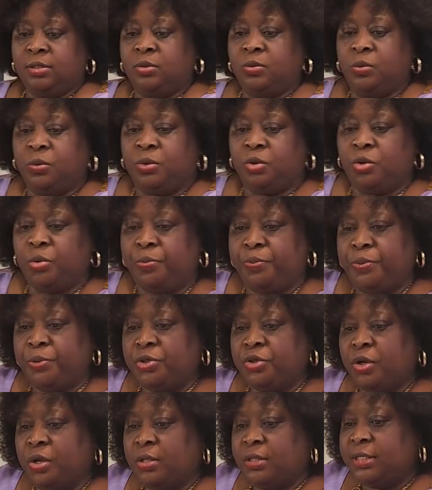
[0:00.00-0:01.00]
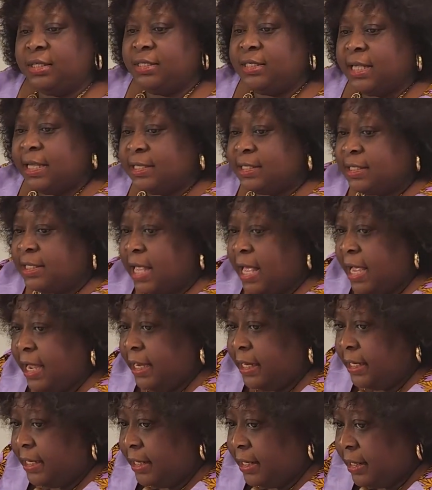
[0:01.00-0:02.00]
we're going to put all this
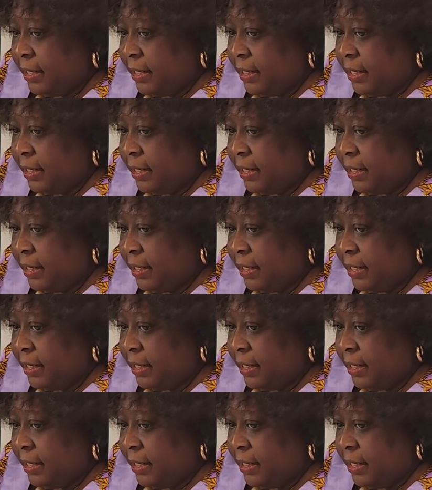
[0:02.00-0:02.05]
aside,